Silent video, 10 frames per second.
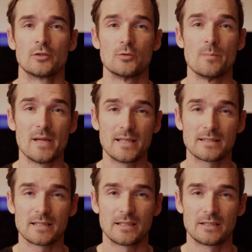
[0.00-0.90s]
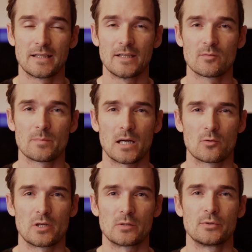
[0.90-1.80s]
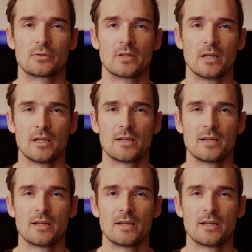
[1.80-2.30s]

to maintain a given power output